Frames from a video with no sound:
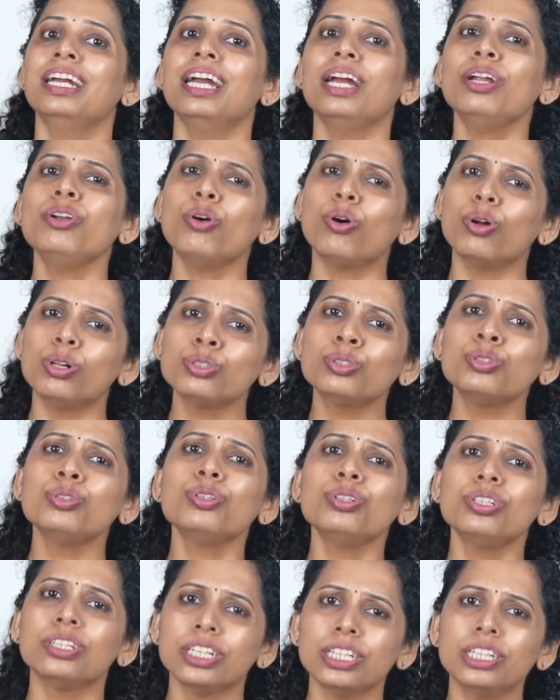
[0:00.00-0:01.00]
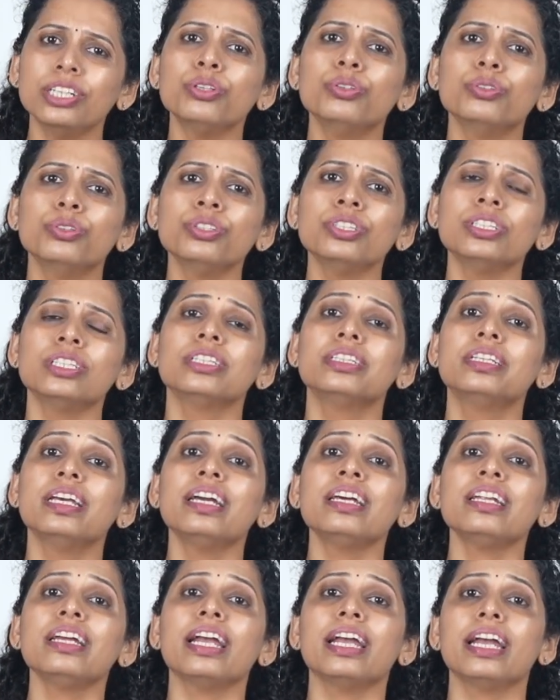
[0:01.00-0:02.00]
and also reduce
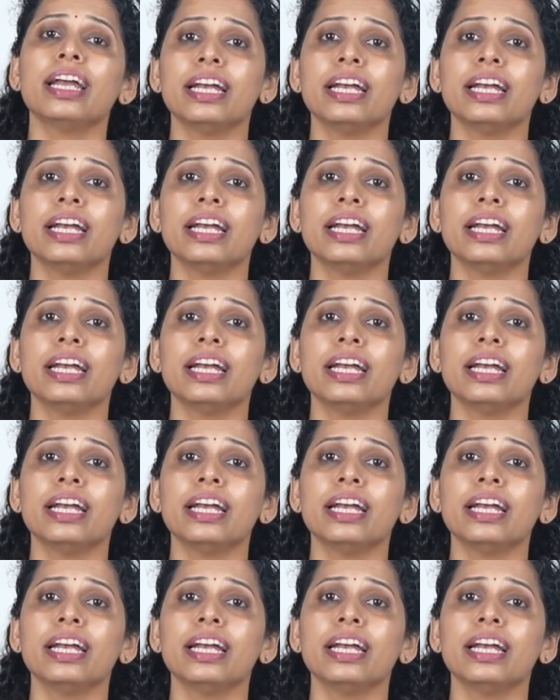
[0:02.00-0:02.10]
their